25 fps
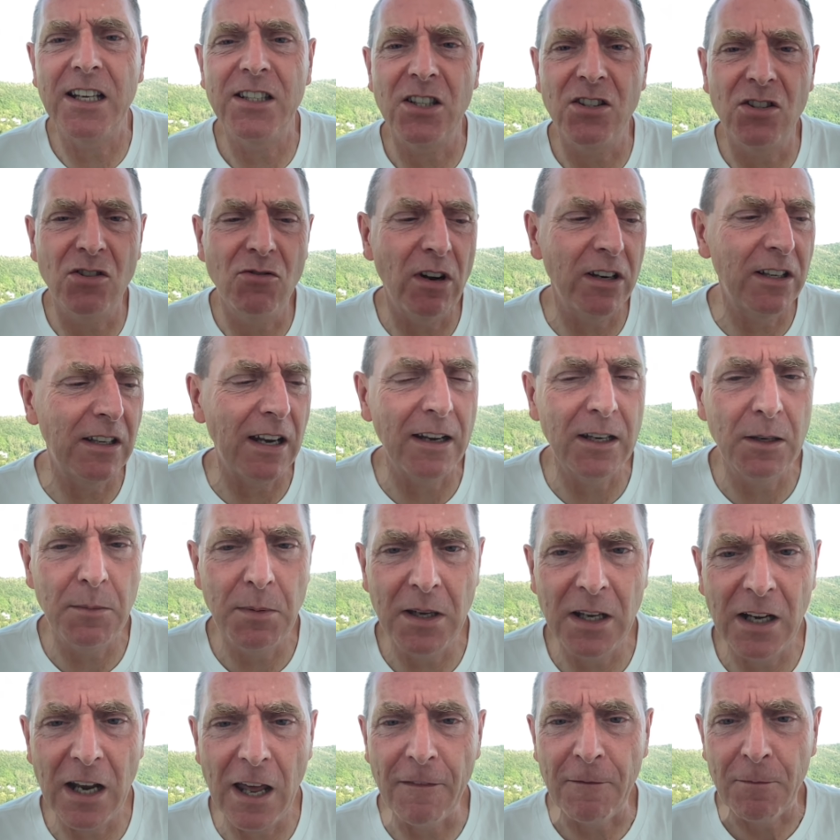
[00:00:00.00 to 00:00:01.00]
It's a great time to be
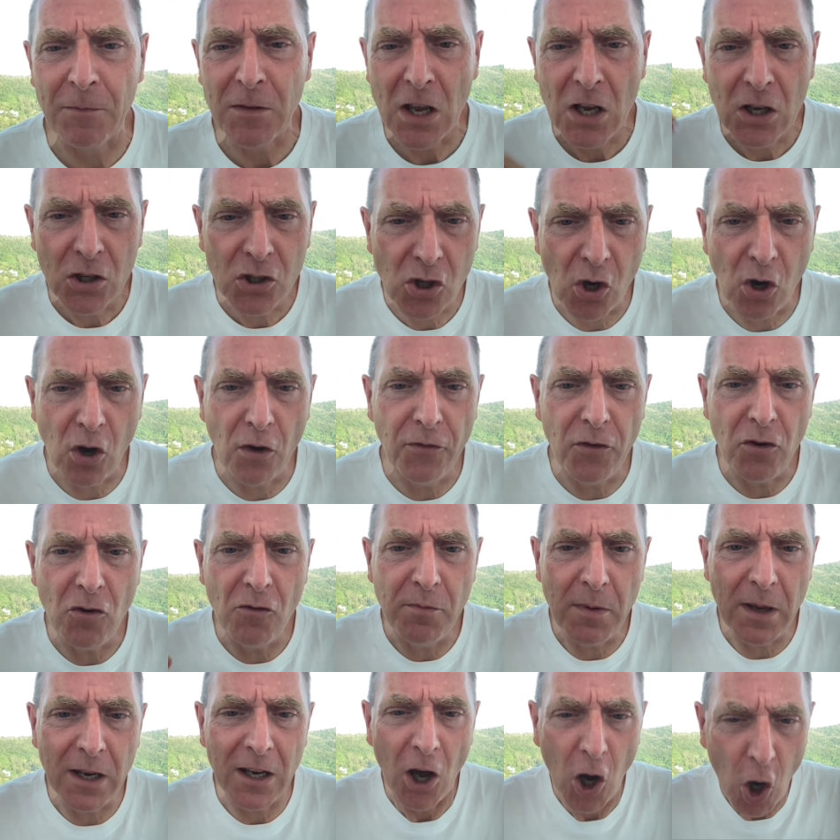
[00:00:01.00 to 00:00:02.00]
alive. So if you've
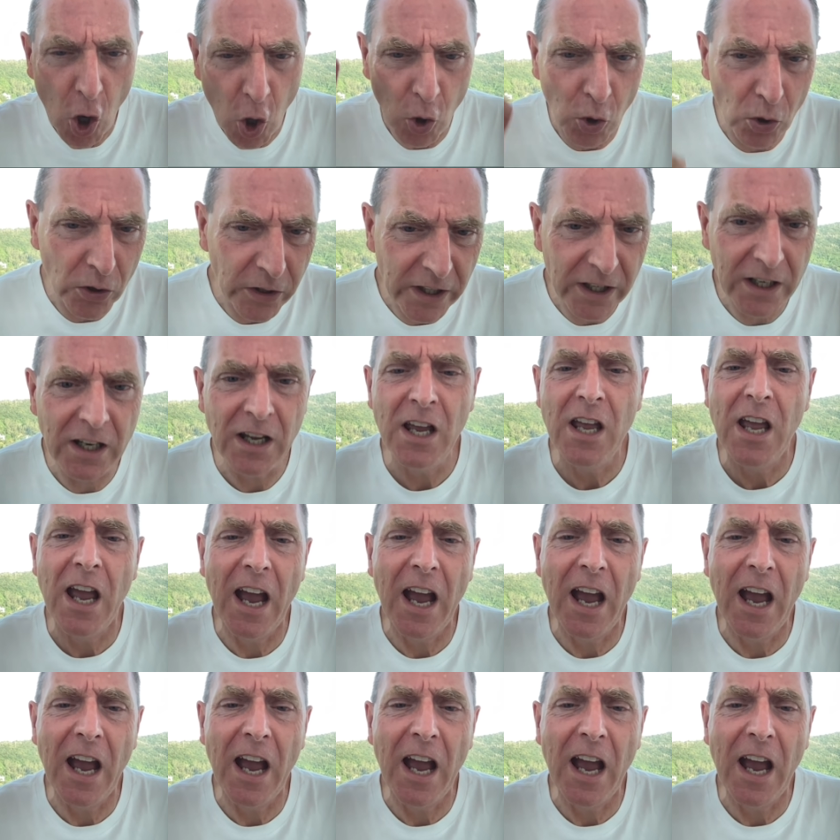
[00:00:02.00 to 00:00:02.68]
been holding